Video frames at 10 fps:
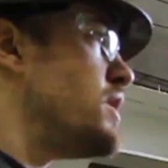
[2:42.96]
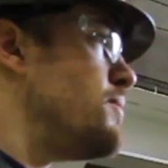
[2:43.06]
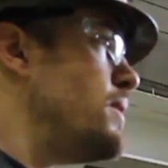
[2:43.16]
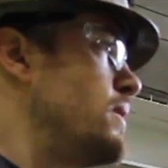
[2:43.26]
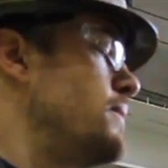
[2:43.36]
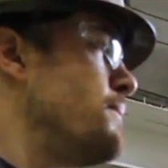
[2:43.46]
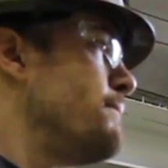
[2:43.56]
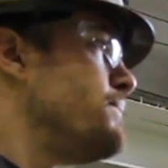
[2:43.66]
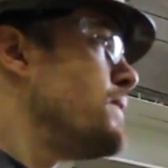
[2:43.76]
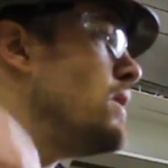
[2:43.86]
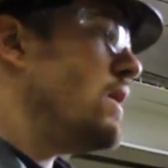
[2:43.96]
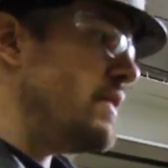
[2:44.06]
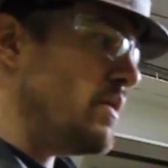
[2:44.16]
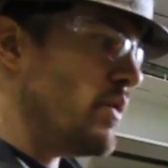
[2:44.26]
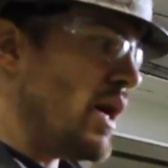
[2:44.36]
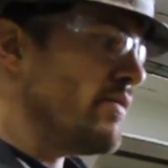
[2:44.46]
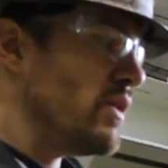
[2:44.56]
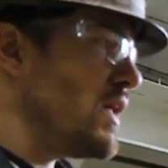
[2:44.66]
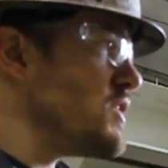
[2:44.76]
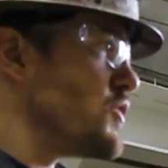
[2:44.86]
come in, and then we have
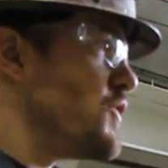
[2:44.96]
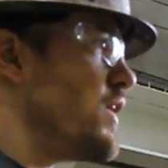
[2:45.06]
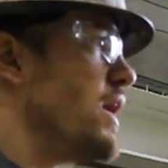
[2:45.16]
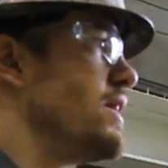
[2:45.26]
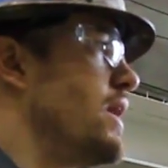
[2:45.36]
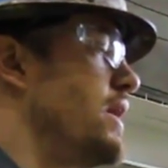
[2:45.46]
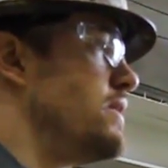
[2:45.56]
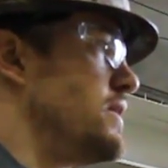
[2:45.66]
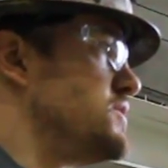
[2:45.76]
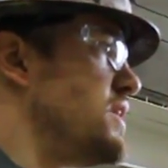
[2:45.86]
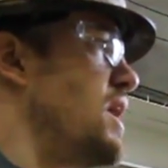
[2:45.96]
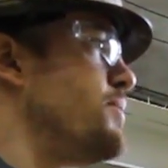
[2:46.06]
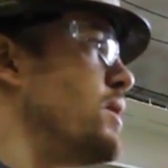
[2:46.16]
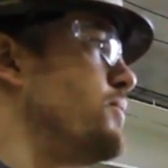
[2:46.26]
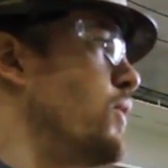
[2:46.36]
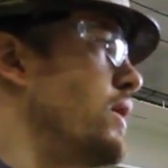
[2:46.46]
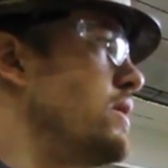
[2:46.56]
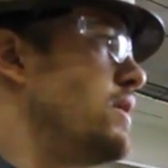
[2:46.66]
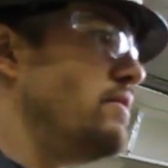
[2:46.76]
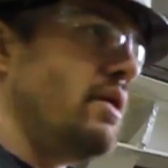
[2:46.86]
a laser theodolite that's set up on a point,
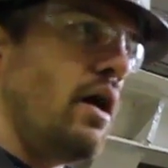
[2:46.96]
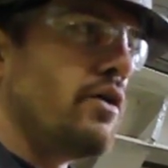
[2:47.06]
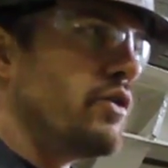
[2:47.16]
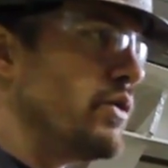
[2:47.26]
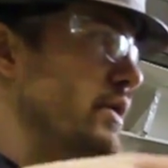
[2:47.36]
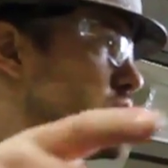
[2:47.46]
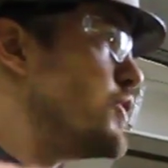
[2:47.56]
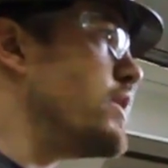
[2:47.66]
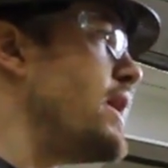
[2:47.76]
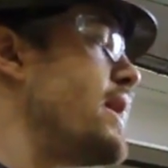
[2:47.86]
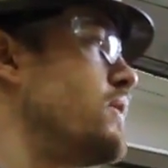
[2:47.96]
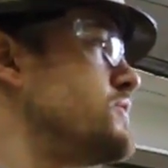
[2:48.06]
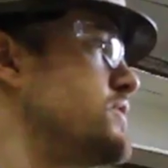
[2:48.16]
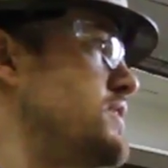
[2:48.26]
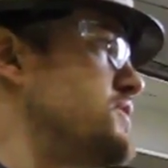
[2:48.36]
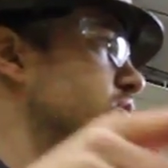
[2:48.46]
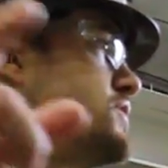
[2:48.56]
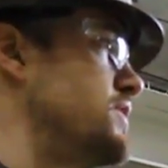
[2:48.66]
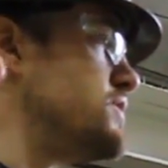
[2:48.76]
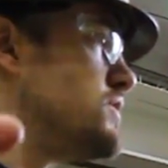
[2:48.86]
and all you're doing is turning angles and the
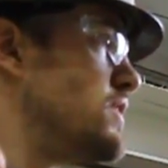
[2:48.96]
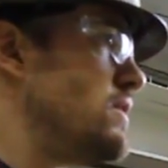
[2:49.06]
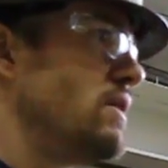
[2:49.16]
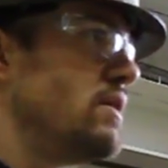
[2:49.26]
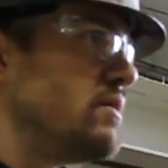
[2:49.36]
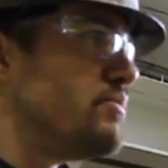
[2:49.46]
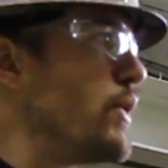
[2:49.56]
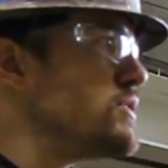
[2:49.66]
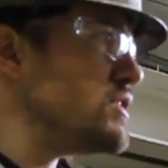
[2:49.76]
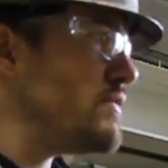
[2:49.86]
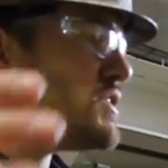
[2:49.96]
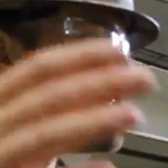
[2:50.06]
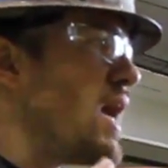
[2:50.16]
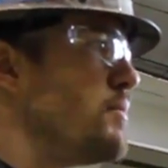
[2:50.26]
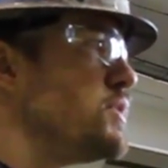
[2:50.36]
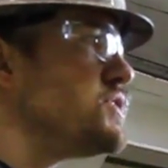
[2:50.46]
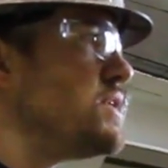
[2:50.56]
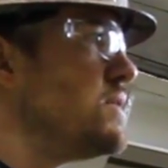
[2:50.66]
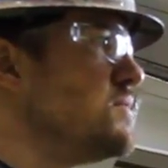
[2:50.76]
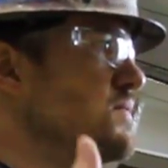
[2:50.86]
points that you've established,
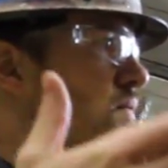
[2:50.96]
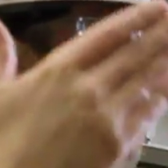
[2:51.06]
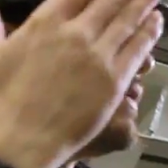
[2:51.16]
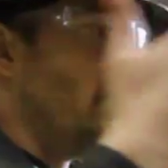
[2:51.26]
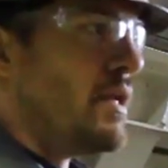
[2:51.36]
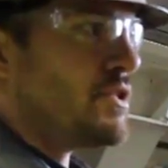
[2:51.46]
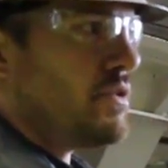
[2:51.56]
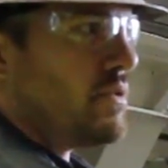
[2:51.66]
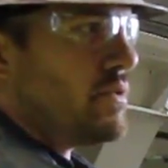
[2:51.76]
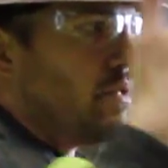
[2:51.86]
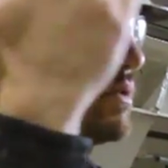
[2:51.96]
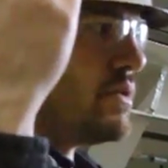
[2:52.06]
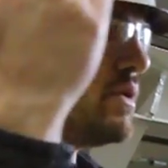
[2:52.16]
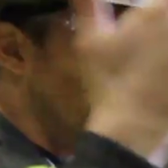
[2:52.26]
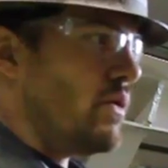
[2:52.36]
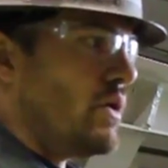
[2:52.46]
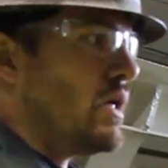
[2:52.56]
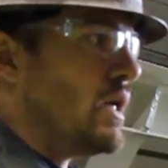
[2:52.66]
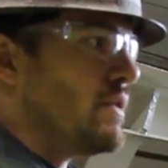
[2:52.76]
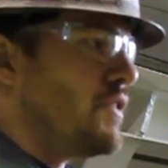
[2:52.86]
and then
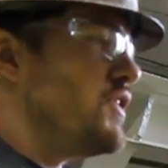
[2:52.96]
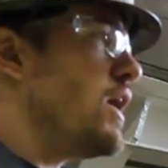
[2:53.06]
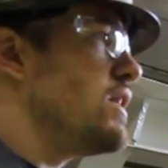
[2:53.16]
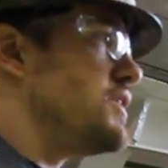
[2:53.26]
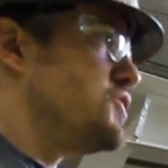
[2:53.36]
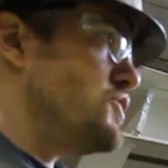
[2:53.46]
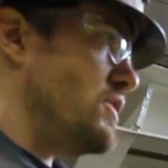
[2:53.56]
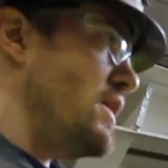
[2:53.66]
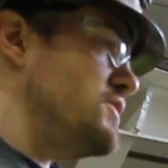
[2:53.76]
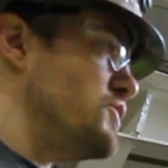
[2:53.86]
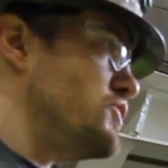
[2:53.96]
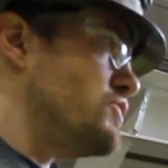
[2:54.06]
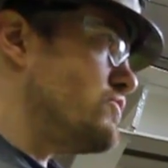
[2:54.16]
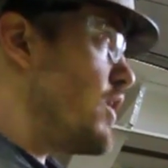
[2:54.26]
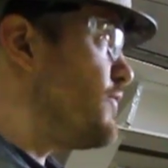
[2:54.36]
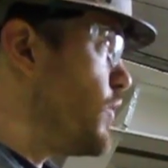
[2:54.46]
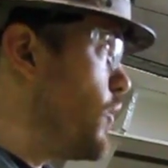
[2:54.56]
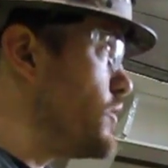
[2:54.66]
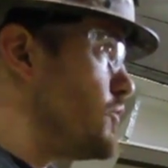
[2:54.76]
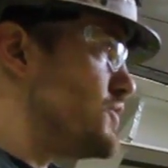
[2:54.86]
the theodolite shoots a laser straight
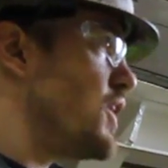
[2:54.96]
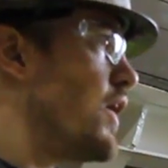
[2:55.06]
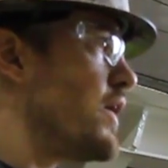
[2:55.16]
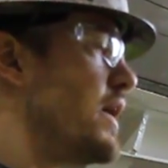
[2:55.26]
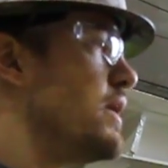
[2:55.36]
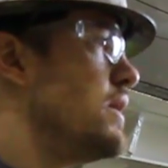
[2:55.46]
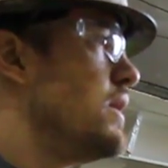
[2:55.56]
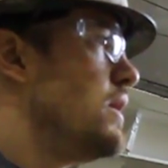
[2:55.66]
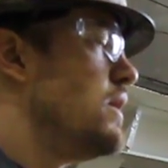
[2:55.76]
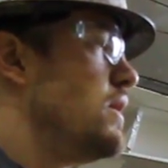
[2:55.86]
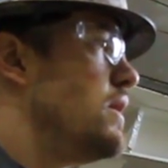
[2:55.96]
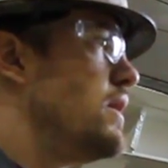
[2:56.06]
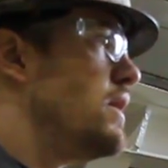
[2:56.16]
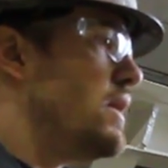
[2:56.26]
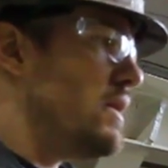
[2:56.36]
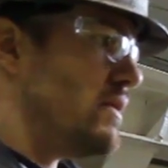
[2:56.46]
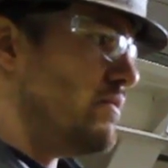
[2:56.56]
forward to a target, and